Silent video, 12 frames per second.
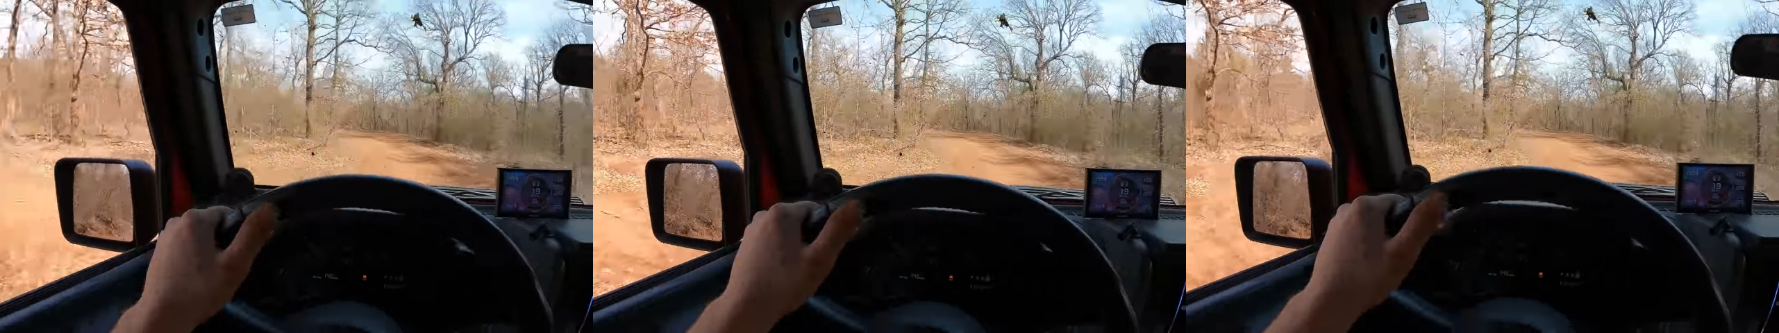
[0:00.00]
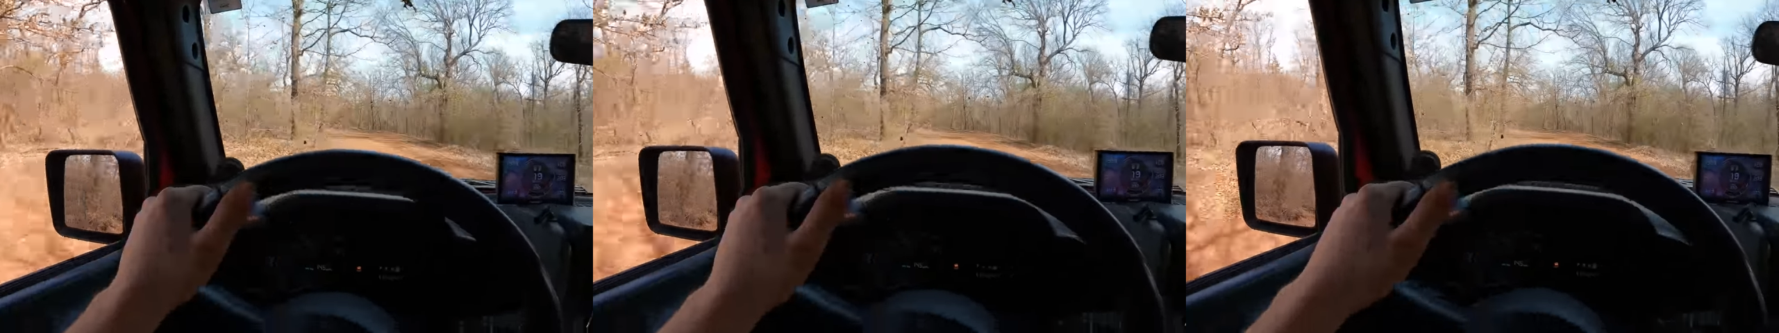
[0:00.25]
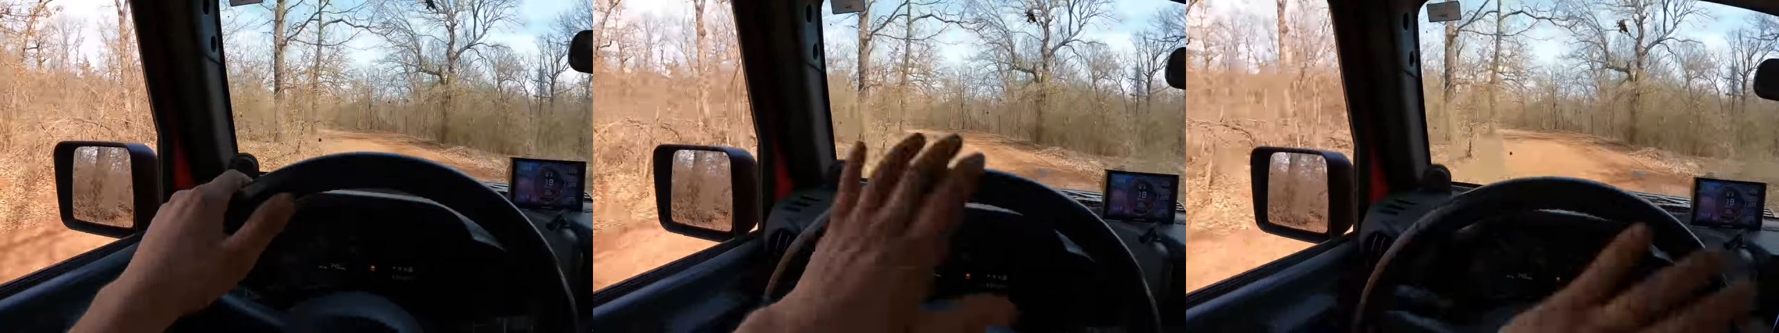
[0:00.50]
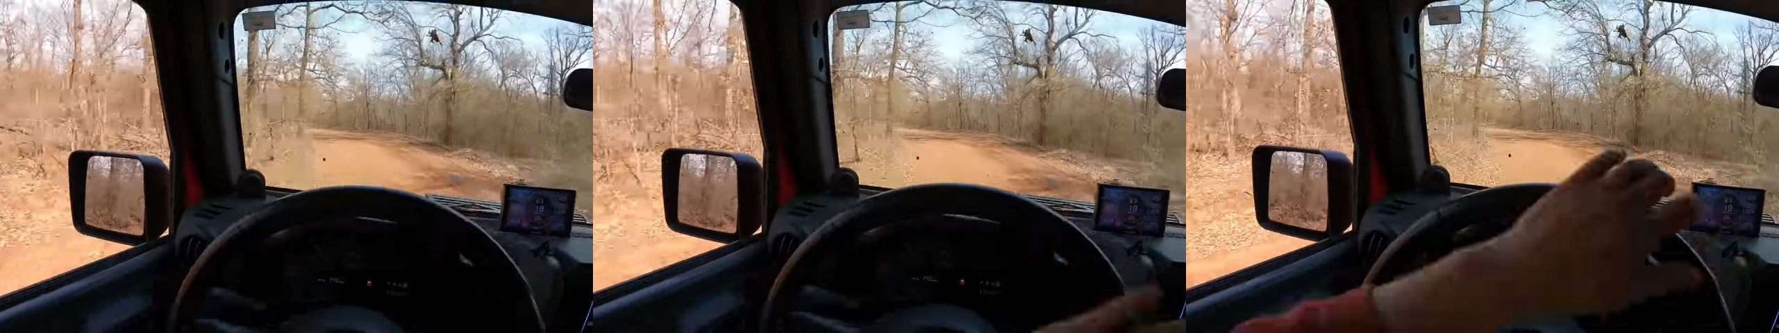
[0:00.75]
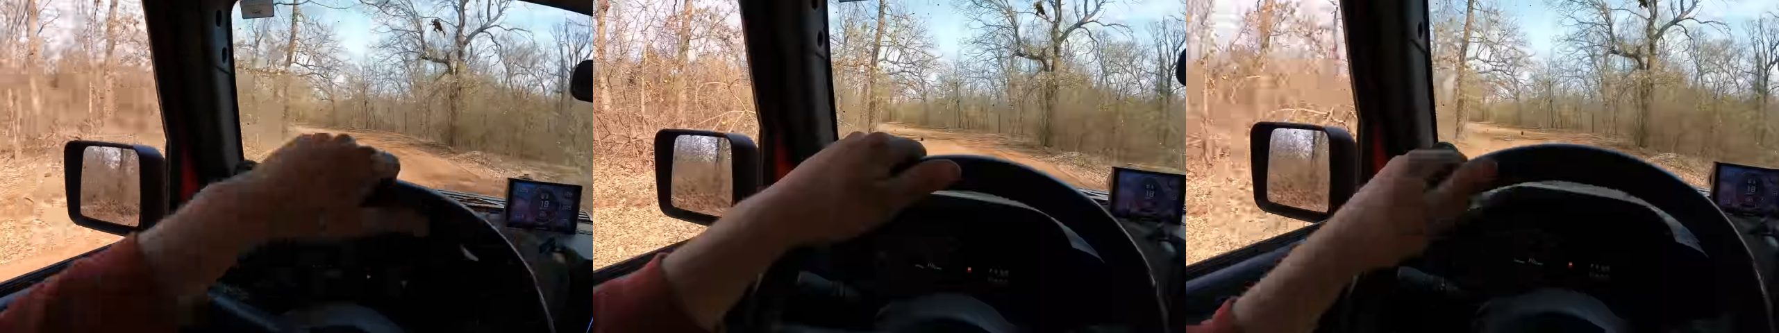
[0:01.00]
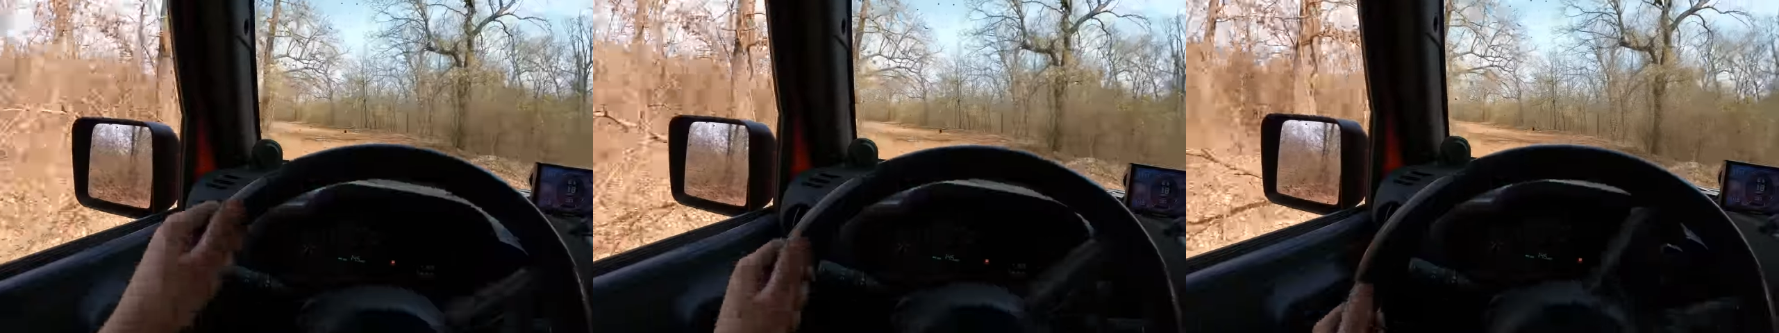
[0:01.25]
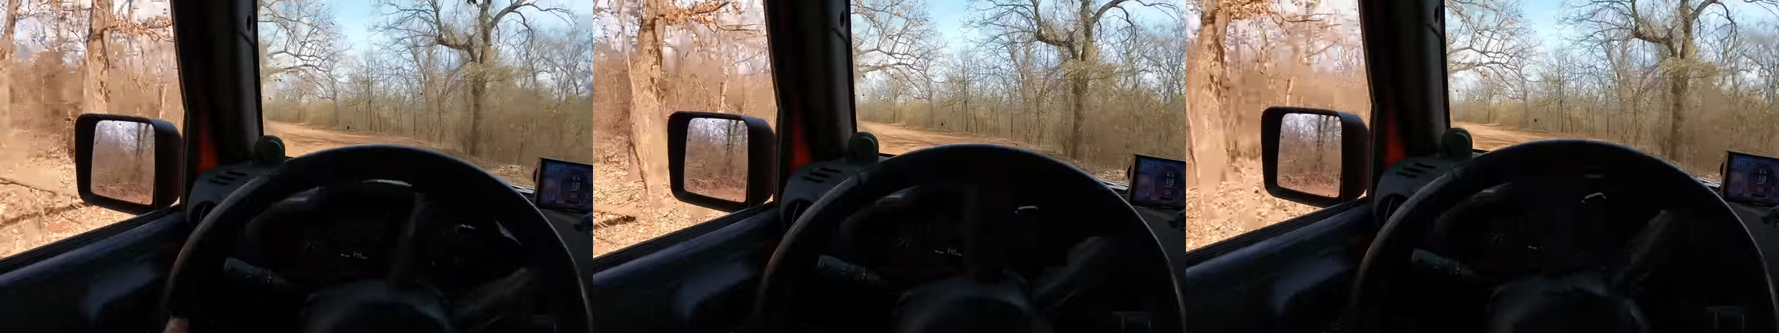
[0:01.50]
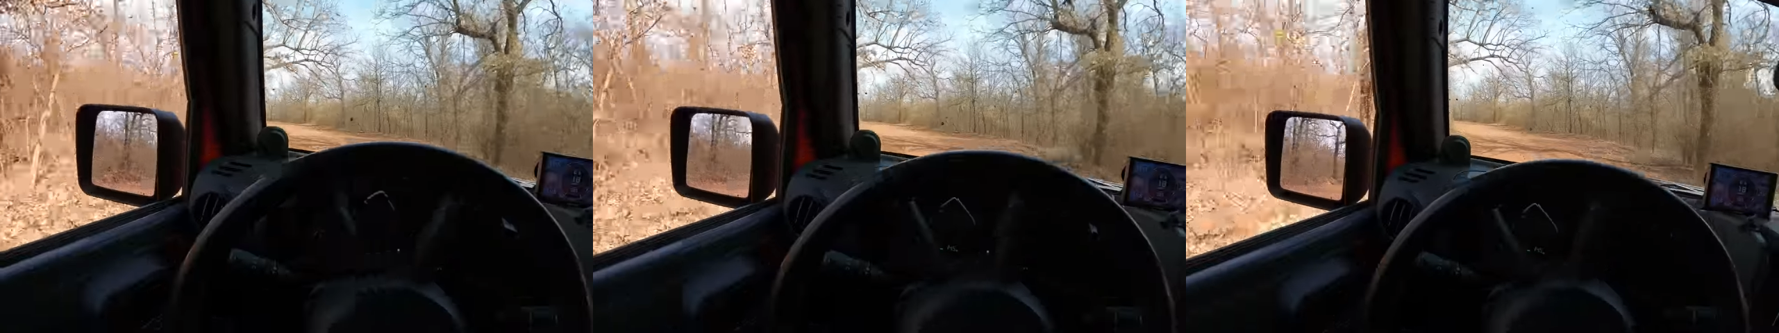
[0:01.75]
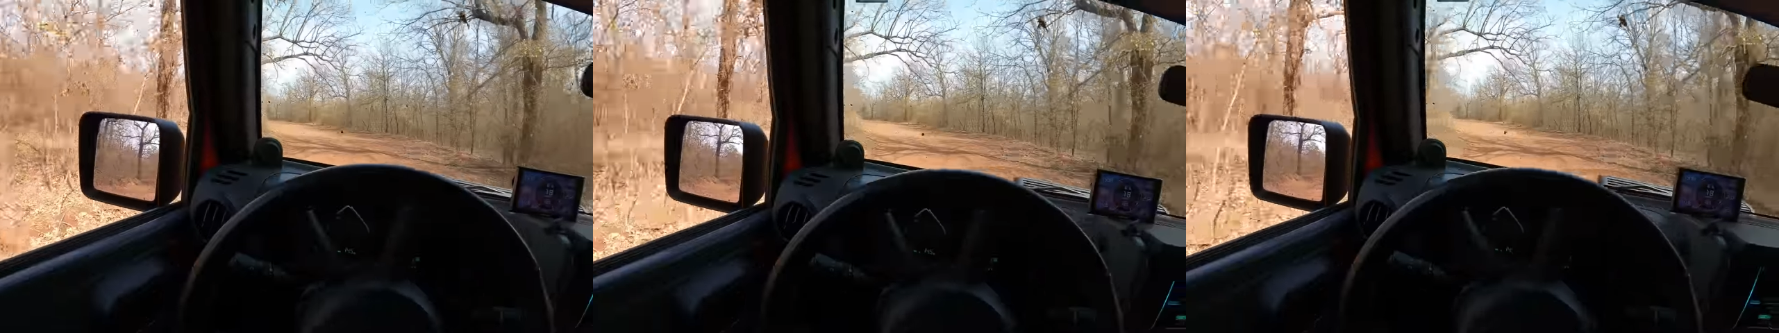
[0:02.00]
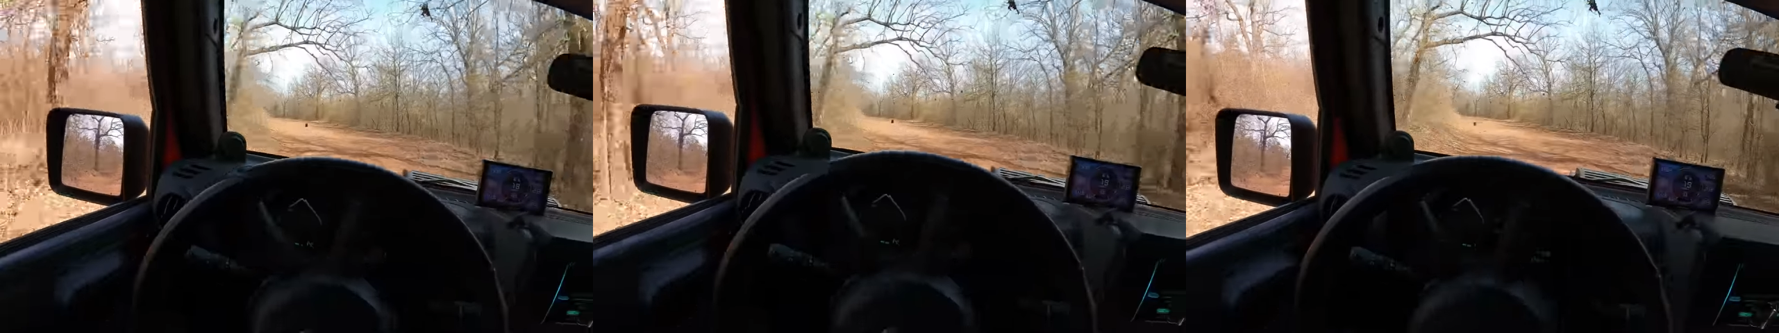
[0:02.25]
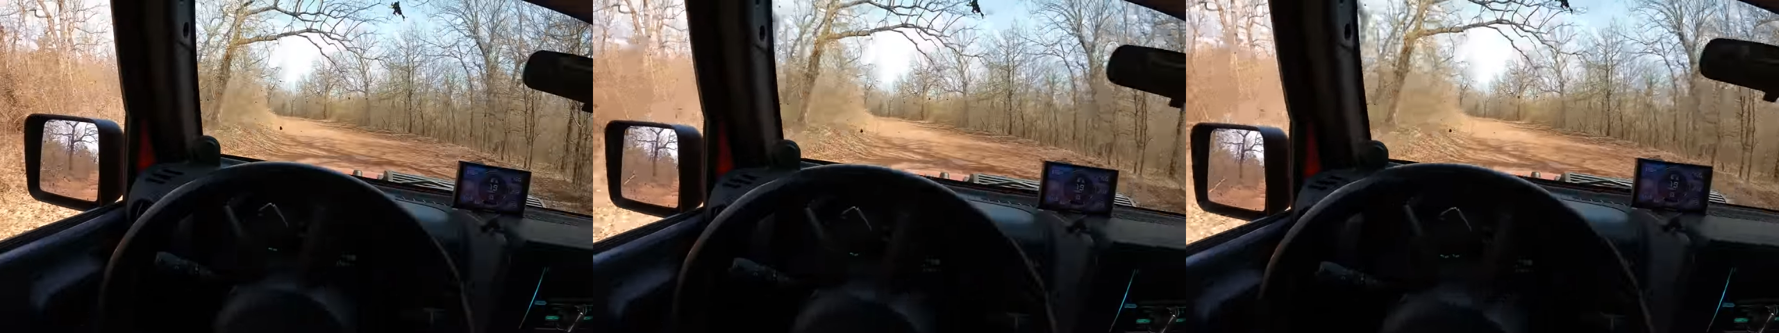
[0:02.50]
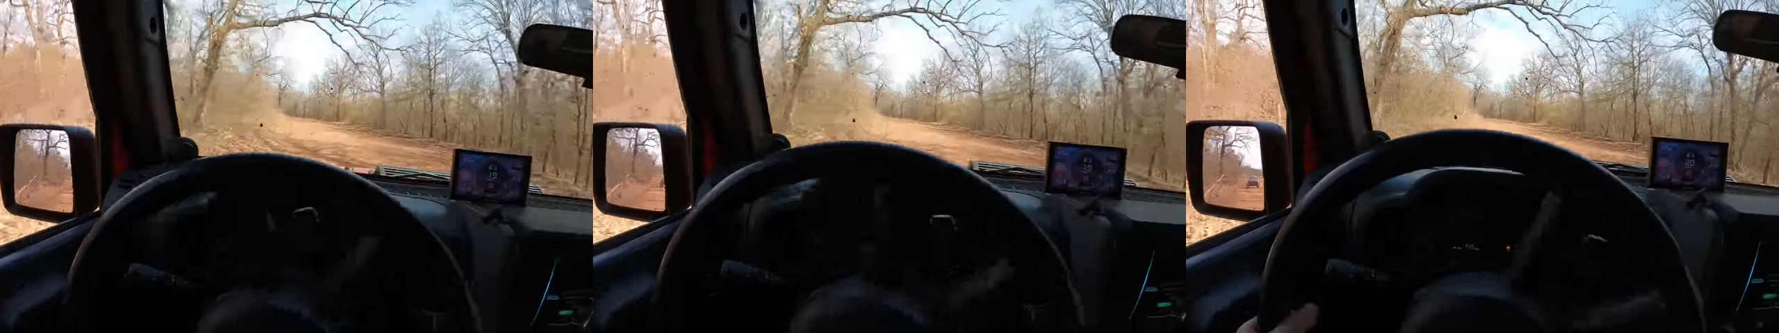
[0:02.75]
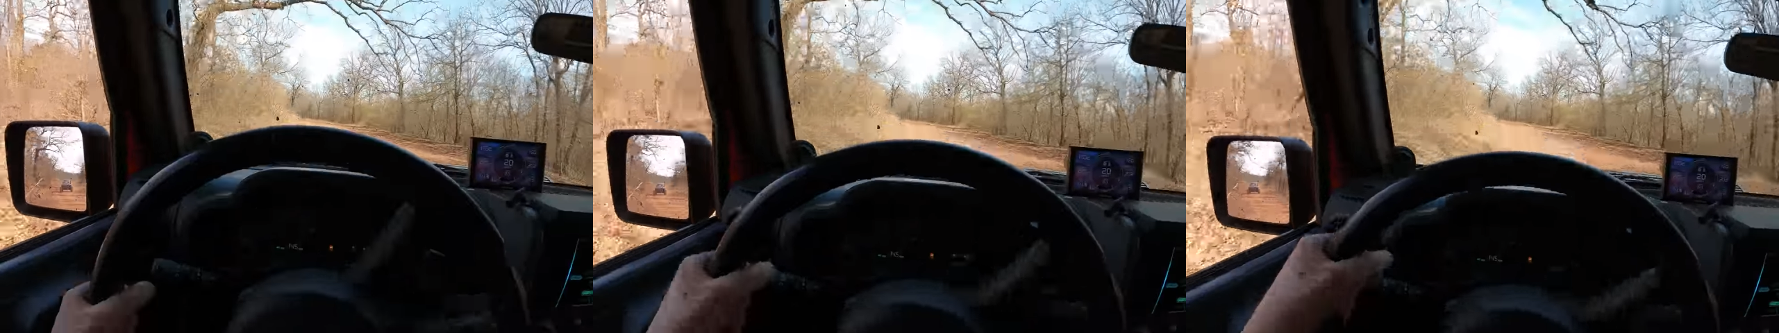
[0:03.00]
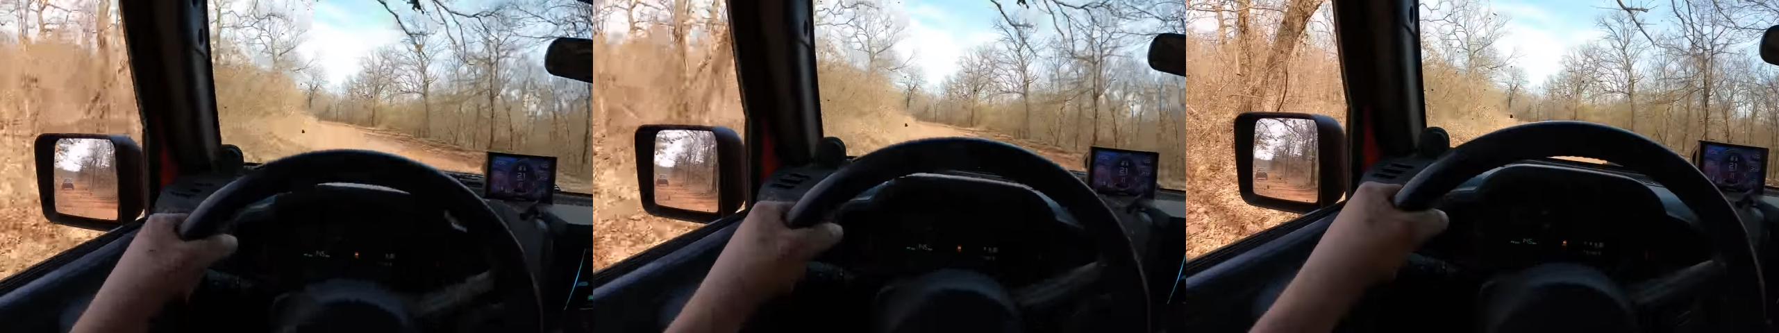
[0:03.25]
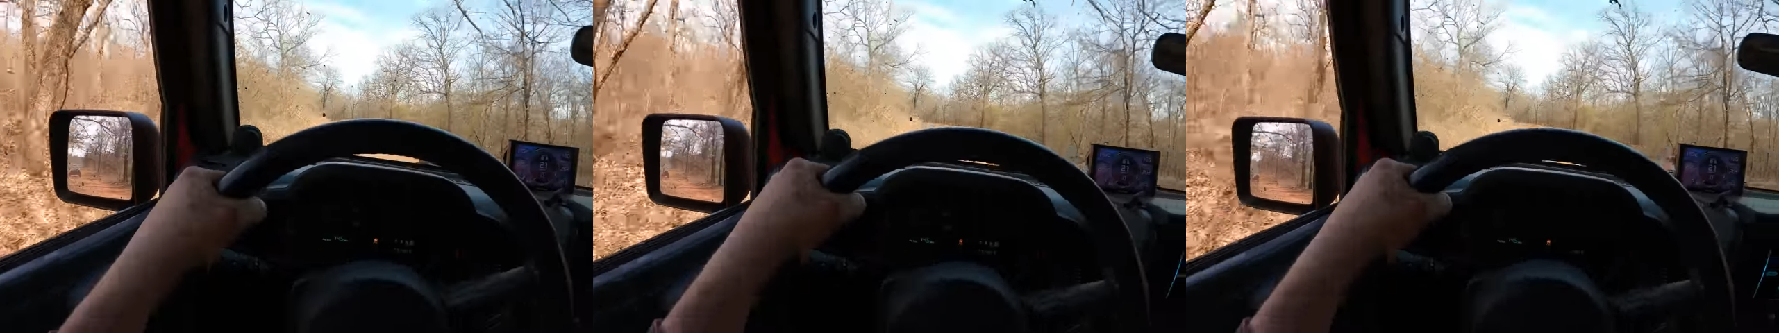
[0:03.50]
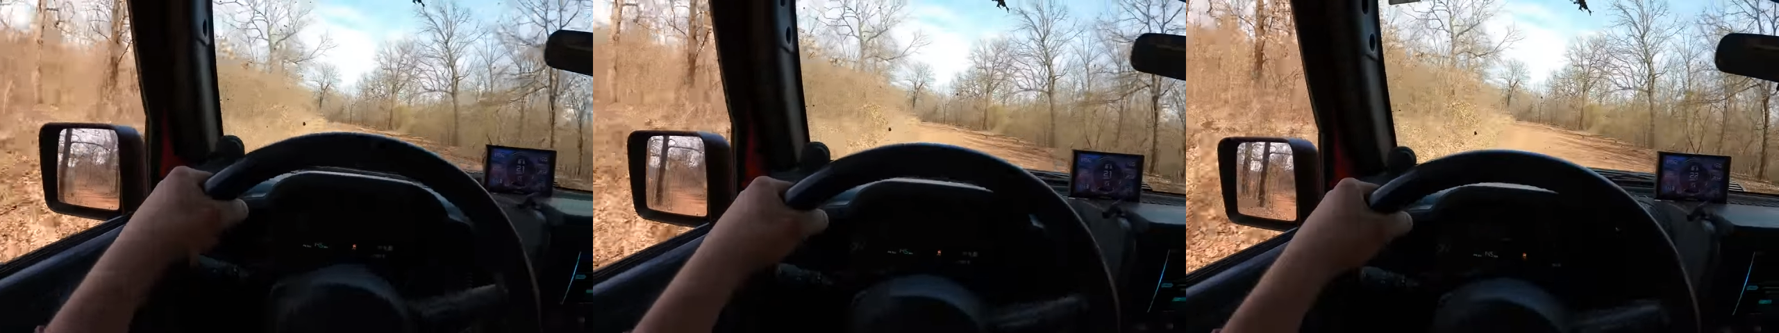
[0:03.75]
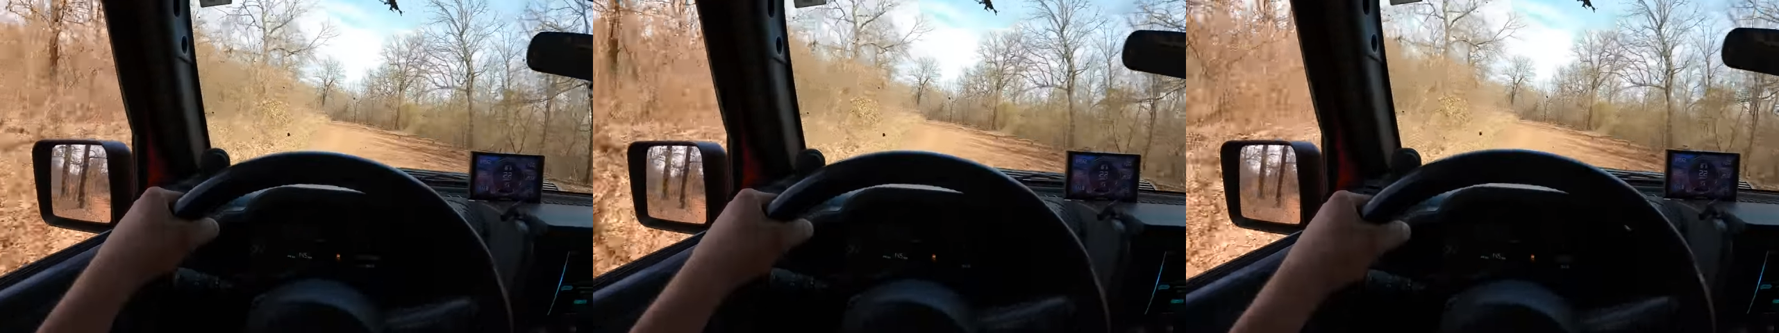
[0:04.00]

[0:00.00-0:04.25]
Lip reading: No face is visible, so there are no lips to read.